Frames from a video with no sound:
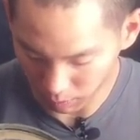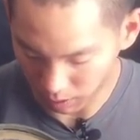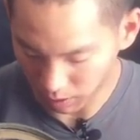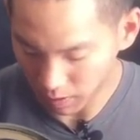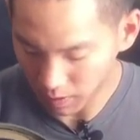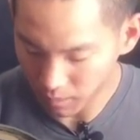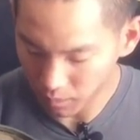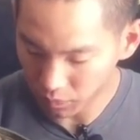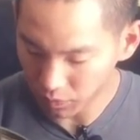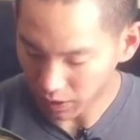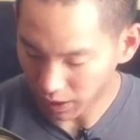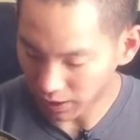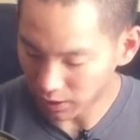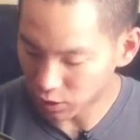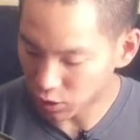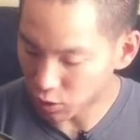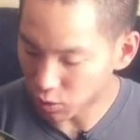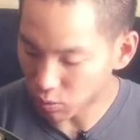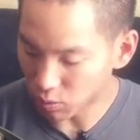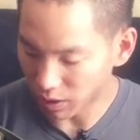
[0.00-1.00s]
But
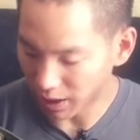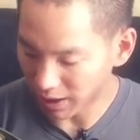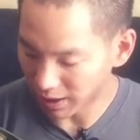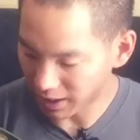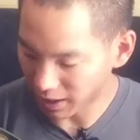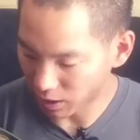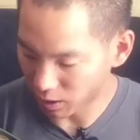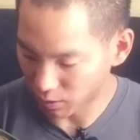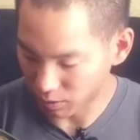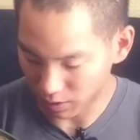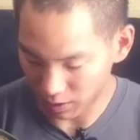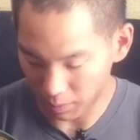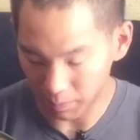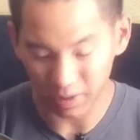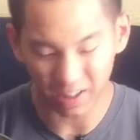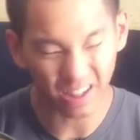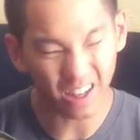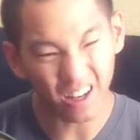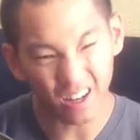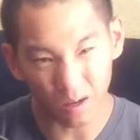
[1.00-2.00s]
I do like how, I
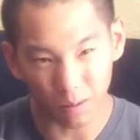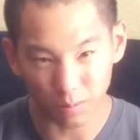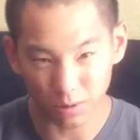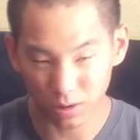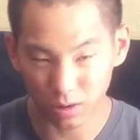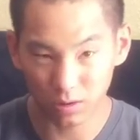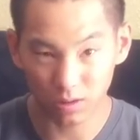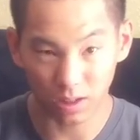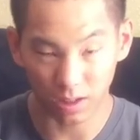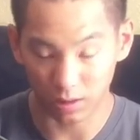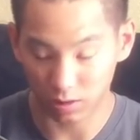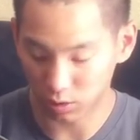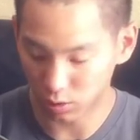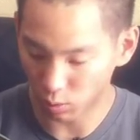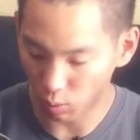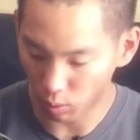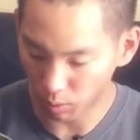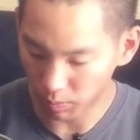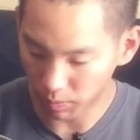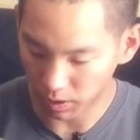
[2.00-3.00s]
mean, it kind of almost looks like a
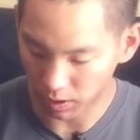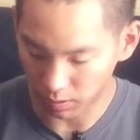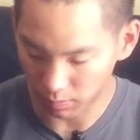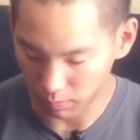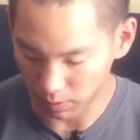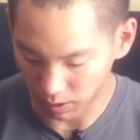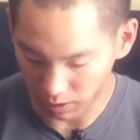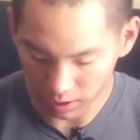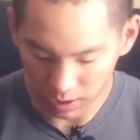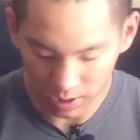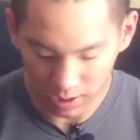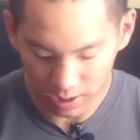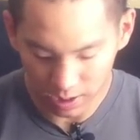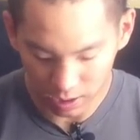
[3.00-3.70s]
scorpion, but